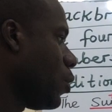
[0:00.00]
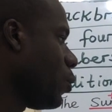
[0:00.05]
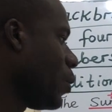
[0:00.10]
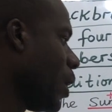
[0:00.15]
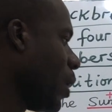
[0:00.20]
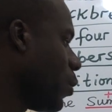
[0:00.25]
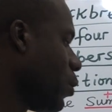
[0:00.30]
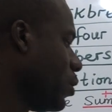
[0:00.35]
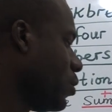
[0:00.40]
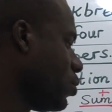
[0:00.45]
you
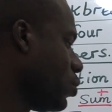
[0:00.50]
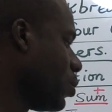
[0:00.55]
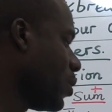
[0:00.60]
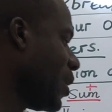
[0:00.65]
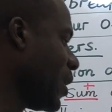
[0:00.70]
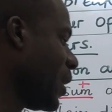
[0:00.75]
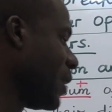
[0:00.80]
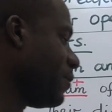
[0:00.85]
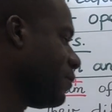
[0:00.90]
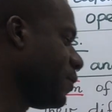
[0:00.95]
are going to
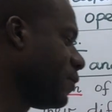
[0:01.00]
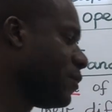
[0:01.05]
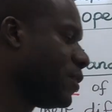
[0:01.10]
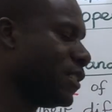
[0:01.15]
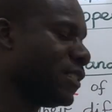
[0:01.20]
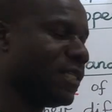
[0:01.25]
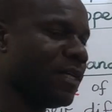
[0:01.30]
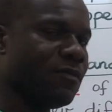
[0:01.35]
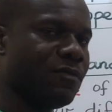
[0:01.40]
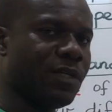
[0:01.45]
get
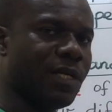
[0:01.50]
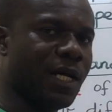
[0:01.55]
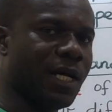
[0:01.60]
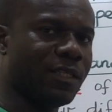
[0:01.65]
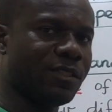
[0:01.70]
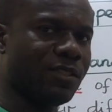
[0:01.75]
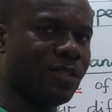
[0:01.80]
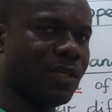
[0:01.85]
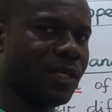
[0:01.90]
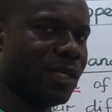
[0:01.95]
57
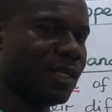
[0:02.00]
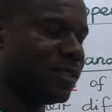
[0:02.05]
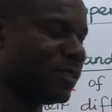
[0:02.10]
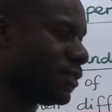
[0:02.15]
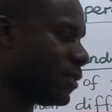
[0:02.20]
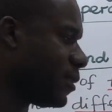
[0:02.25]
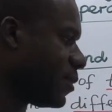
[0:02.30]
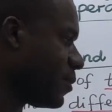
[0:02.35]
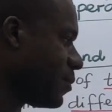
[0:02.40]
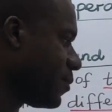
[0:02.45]
as your
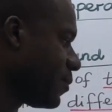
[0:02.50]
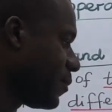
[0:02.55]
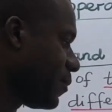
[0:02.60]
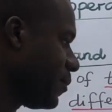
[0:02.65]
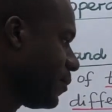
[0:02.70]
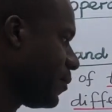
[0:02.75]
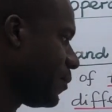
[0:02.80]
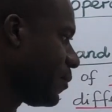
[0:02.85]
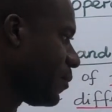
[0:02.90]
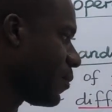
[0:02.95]
answer.
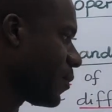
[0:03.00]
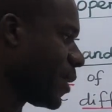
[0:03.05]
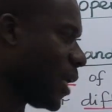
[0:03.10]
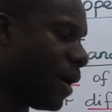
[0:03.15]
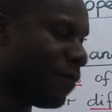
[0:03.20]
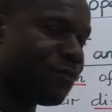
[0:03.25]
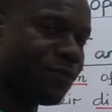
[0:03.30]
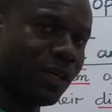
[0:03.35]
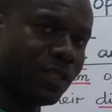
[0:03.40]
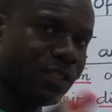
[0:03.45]

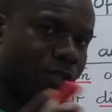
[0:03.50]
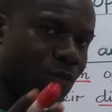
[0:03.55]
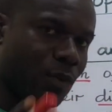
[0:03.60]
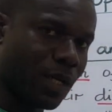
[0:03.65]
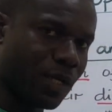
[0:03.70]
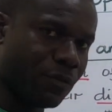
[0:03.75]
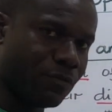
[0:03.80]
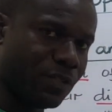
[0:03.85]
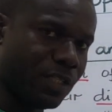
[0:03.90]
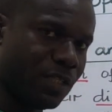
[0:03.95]
I've gotten
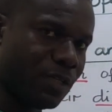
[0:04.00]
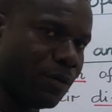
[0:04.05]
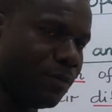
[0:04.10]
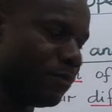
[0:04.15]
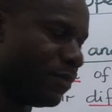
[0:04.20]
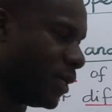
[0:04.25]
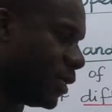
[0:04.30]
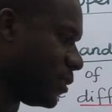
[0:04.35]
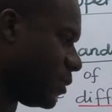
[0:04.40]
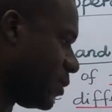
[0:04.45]
one of the
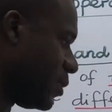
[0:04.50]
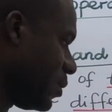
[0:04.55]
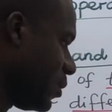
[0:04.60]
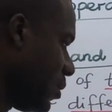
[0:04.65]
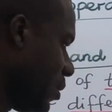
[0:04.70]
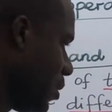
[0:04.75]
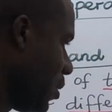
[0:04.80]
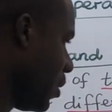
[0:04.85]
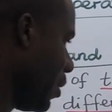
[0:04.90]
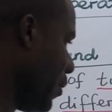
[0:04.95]
numbers.
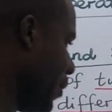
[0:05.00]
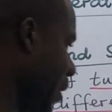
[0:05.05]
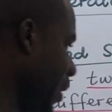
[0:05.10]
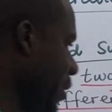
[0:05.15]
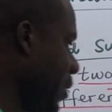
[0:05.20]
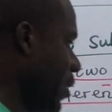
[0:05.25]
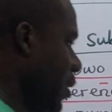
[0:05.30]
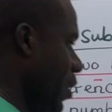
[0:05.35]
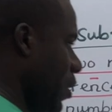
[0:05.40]
Alright?